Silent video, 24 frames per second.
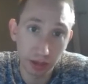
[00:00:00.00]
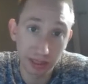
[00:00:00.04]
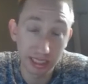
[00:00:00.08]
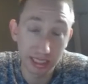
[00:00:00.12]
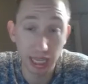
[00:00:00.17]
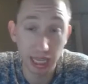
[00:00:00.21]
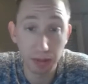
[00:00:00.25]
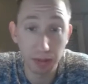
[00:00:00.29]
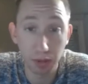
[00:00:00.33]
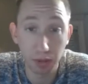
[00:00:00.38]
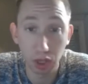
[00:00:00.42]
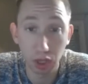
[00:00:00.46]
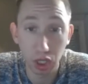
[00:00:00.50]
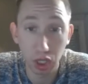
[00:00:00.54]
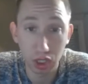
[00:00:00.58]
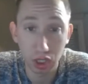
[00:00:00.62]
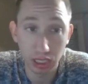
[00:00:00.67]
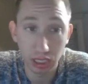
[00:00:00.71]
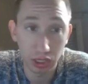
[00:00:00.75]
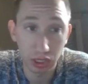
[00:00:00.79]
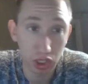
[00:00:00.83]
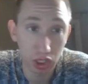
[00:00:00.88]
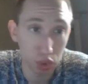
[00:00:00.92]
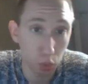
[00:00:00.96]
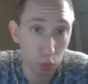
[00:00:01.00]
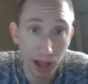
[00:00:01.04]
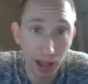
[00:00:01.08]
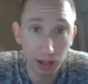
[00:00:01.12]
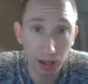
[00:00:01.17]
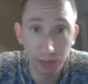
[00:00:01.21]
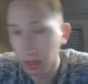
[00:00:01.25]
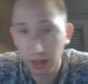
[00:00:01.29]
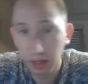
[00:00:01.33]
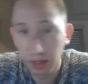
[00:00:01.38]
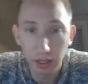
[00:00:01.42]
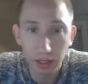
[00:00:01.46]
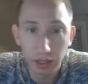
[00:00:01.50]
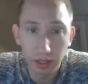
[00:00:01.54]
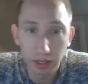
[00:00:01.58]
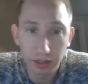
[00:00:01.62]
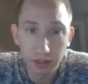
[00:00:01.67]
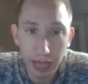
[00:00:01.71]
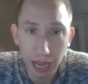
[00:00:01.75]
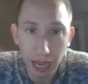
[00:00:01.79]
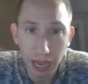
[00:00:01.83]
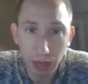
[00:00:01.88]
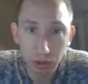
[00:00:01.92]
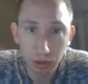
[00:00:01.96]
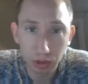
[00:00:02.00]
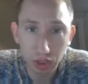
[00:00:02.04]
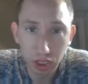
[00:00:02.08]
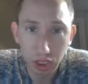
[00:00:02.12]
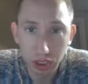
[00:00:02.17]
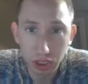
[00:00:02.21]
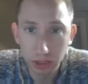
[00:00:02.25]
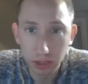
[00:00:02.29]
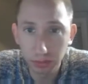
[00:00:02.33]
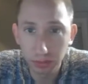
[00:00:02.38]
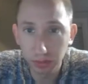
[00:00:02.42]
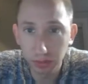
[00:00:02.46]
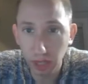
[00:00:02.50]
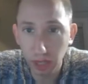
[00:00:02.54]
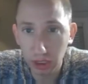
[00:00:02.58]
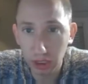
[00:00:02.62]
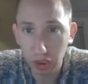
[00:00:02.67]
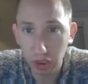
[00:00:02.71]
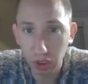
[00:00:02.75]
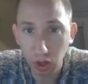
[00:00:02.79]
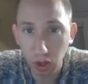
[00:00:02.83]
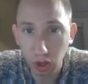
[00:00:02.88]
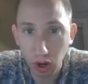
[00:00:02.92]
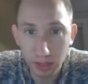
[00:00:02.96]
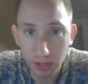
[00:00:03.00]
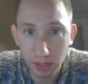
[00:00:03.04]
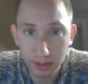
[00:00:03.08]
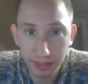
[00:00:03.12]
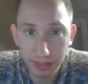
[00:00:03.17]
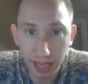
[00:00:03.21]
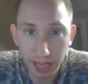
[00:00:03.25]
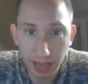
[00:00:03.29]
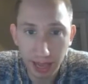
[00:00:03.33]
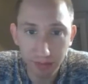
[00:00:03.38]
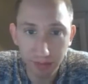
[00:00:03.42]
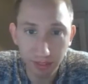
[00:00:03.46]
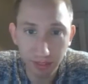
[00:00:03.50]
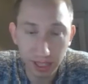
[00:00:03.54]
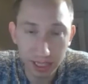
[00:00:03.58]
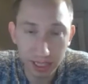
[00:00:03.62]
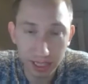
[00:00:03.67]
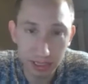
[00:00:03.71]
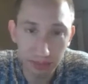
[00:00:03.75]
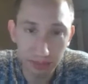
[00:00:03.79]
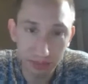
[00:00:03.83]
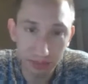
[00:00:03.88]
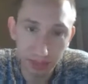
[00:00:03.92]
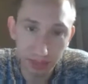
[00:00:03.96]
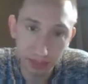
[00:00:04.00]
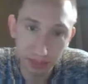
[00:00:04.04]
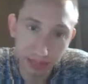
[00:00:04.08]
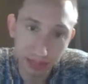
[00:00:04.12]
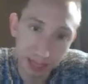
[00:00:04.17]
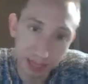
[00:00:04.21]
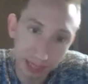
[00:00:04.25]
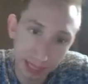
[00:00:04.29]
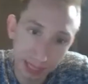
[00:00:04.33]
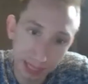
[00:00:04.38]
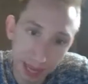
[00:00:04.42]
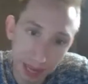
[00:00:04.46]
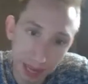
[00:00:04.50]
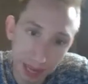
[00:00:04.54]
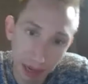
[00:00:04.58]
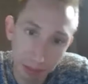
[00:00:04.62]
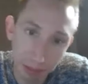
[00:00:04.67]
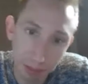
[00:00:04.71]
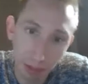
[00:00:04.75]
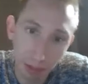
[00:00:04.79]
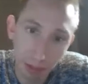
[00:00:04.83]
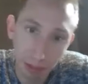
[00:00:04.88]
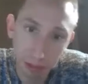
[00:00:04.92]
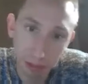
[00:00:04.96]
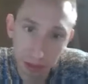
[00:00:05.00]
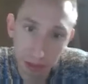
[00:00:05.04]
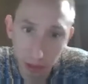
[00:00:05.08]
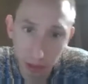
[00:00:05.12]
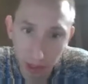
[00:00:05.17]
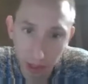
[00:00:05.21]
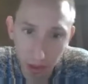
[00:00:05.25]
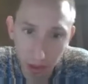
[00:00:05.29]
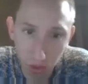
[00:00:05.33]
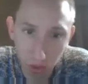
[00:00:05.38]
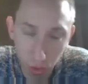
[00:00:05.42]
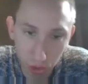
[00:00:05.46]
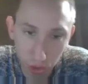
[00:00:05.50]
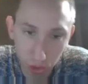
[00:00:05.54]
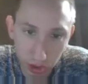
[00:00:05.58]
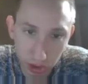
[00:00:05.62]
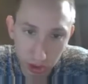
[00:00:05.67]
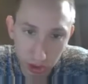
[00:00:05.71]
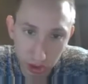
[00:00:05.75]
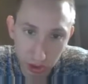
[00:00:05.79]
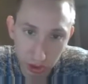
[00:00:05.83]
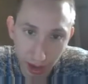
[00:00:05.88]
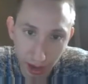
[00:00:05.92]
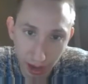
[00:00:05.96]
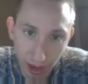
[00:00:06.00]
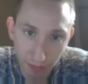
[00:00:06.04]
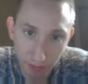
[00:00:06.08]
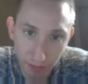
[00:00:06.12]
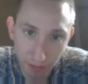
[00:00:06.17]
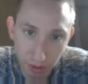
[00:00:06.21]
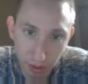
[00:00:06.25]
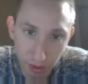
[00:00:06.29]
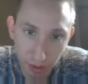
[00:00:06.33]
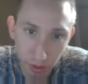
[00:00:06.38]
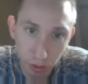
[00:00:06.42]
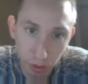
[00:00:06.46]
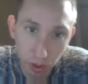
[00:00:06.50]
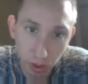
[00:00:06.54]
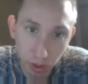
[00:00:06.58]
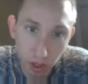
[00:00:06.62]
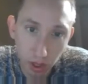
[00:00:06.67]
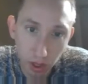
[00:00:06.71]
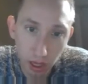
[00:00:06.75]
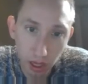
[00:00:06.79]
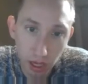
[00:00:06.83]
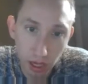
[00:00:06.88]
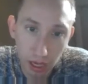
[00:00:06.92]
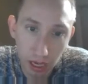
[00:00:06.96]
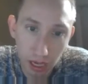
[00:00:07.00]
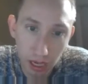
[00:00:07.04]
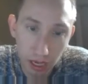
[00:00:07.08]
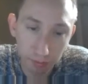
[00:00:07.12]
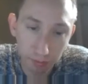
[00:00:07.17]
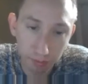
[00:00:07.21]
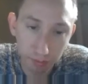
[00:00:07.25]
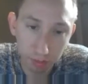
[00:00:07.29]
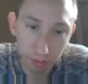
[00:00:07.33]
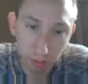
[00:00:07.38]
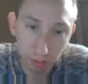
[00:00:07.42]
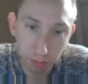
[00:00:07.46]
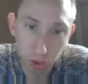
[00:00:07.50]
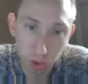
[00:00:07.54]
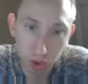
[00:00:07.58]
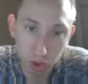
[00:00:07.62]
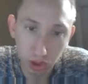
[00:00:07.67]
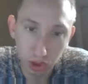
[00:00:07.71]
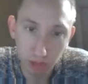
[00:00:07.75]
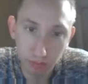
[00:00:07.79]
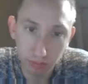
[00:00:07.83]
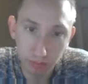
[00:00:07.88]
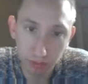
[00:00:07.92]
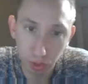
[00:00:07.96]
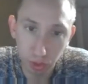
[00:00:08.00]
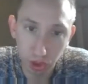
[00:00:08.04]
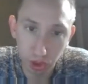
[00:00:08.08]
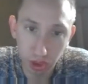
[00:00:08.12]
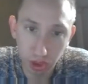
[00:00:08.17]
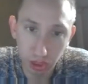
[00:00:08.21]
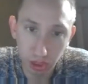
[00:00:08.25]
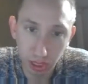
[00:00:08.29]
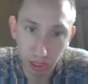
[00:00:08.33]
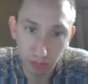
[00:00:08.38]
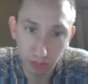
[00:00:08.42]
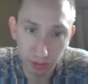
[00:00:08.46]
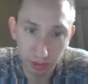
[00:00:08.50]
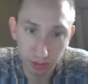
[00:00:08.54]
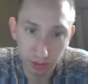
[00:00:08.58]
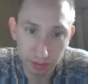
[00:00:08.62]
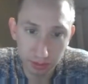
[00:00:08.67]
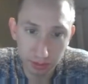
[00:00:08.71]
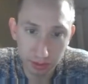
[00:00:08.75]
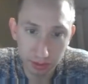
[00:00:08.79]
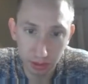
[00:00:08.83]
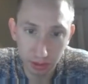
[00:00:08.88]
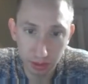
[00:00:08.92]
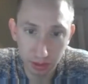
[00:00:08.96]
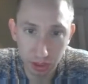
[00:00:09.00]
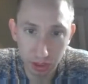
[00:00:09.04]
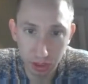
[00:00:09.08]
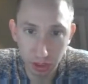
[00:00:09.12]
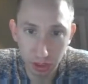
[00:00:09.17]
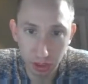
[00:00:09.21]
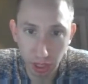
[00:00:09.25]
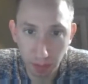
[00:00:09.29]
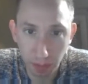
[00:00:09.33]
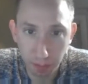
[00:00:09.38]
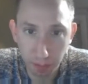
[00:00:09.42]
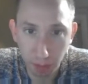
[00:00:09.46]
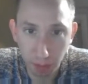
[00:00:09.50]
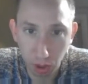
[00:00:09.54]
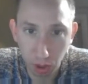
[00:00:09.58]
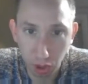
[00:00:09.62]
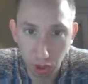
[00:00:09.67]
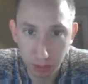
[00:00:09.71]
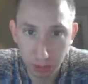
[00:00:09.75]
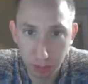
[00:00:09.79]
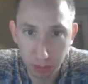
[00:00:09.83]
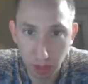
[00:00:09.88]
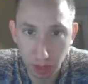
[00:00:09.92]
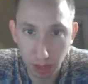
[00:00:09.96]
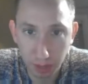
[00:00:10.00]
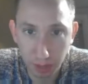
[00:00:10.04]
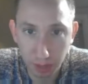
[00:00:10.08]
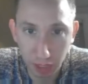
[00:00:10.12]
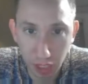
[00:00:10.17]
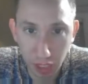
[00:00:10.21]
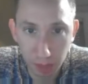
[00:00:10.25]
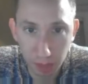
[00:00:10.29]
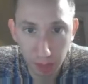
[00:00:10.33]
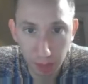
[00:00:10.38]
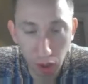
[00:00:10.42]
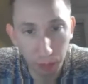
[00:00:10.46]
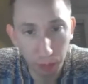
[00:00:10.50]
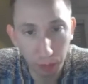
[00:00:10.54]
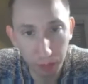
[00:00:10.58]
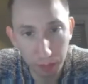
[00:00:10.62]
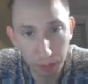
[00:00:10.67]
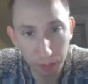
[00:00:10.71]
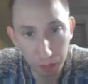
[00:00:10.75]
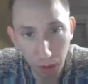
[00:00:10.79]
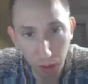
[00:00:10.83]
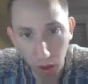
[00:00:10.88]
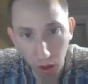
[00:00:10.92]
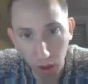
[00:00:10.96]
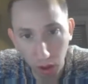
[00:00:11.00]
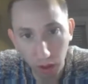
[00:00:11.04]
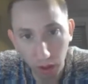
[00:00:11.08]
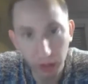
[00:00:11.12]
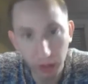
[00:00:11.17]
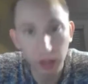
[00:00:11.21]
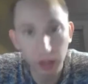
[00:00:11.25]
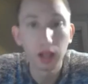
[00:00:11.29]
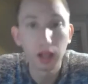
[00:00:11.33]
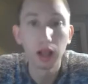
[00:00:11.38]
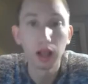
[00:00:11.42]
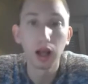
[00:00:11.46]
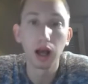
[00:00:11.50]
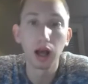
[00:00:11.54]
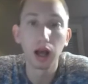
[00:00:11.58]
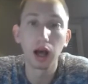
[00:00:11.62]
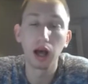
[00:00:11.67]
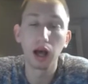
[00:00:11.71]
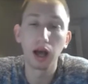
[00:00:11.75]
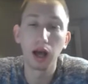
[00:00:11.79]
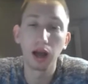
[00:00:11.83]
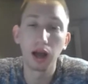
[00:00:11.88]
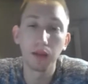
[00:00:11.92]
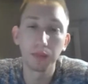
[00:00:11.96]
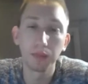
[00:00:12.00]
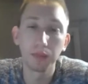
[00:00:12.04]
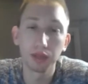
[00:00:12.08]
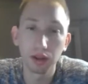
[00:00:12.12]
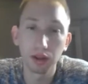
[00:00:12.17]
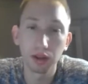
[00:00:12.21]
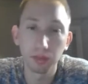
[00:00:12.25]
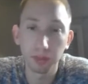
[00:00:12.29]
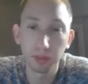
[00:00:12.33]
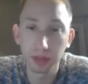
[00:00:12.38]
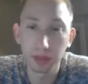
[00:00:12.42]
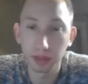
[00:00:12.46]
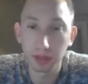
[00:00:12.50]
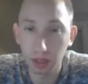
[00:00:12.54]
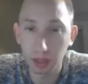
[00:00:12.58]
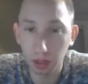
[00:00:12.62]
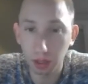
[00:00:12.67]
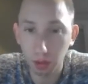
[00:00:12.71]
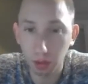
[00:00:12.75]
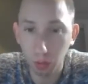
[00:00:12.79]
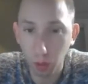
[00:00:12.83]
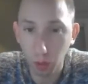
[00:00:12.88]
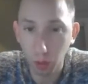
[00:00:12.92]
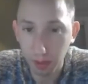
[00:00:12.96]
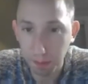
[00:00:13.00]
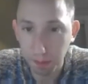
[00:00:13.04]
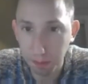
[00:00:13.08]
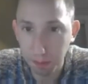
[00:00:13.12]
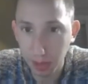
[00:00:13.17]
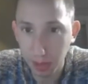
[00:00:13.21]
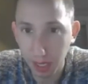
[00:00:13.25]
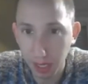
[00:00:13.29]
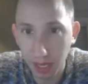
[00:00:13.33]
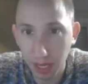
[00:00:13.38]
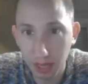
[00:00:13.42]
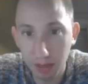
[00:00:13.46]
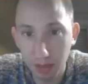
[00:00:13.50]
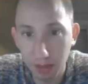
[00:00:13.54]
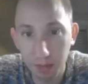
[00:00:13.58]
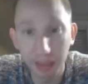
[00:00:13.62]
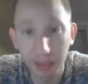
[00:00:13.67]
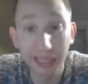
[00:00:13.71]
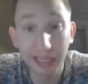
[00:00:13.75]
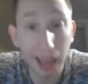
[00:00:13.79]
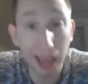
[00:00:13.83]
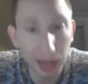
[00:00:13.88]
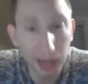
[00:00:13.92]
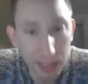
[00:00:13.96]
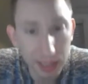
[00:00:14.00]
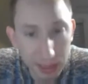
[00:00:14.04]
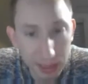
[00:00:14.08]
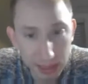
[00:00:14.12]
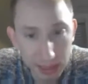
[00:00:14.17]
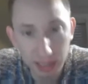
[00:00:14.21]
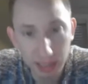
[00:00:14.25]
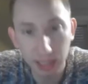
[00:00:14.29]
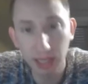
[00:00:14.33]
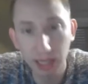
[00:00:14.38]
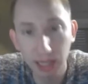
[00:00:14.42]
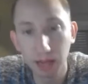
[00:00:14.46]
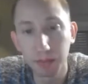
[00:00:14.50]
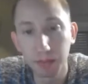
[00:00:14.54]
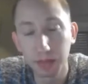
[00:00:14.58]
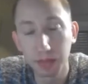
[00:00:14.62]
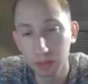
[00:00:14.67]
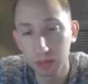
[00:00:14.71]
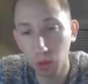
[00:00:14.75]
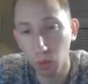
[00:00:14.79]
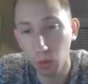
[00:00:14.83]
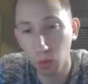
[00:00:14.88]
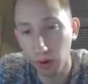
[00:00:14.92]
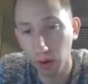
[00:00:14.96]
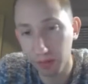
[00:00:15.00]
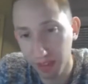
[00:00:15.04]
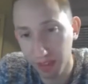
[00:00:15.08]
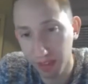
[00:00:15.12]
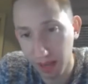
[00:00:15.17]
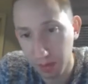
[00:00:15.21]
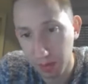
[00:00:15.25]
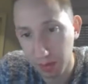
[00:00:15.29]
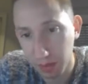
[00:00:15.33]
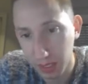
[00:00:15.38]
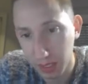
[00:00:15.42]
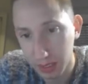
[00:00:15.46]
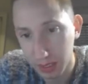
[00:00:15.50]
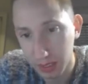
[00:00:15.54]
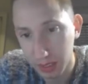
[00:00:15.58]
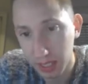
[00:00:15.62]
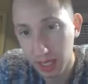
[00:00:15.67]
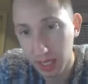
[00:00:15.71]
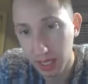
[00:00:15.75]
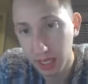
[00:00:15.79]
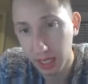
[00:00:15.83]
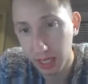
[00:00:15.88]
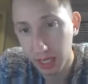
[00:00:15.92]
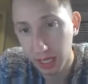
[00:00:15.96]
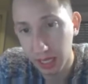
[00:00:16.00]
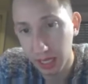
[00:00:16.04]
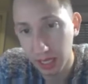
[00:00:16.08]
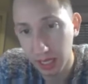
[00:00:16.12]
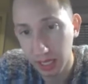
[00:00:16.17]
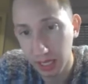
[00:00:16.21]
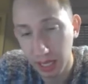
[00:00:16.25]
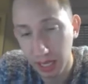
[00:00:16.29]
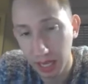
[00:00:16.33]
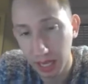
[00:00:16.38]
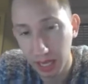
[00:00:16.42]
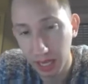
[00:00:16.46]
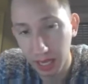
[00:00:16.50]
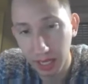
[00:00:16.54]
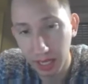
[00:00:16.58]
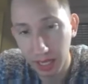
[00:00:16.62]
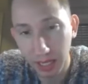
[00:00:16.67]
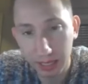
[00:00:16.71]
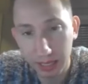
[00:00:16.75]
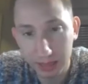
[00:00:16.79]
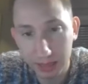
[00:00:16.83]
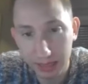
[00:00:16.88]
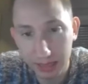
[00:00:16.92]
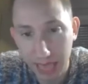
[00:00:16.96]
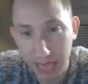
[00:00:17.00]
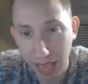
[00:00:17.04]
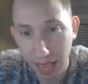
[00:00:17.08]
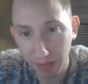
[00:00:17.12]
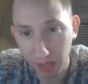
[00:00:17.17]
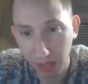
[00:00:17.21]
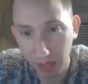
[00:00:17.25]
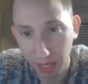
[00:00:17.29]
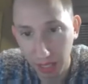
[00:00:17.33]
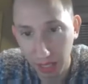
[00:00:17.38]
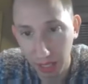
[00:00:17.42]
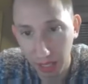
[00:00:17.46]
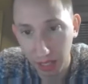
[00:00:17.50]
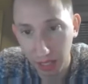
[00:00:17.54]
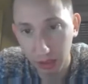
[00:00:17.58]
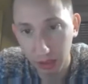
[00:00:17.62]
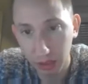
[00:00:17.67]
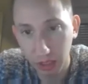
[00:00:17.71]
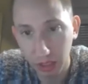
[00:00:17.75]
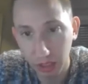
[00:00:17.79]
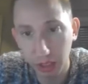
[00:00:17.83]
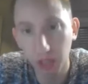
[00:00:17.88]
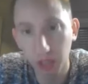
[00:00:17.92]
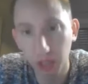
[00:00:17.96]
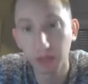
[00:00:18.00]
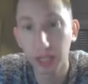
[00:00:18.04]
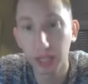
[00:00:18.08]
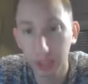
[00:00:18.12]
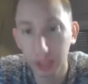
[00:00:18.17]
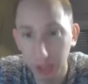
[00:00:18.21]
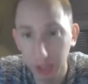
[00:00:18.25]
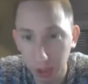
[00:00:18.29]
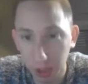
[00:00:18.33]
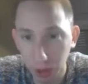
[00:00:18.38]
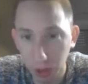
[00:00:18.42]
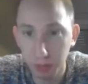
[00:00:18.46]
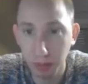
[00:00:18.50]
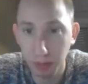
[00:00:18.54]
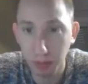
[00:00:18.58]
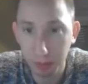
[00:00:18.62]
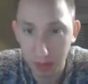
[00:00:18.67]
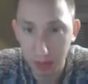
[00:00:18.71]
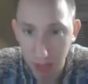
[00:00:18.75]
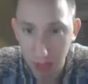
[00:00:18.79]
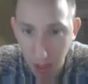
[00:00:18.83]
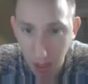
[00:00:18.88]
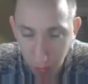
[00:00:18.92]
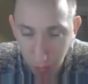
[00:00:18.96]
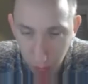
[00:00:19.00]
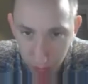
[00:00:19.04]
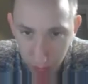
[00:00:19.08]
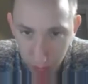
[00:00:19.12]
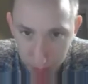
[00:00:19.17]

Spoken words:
neighborhoods here as well. Now, in terms of restaurants, cafes, stuff like that, again, I'd probably look at Dorchester Avenue for most of your stuff. You could see there's bars popping up. Harp and Bard, I've been there quite a bit. McKenna's is quite famous in Savin Hill. You have actually Ghost Pepper Taco and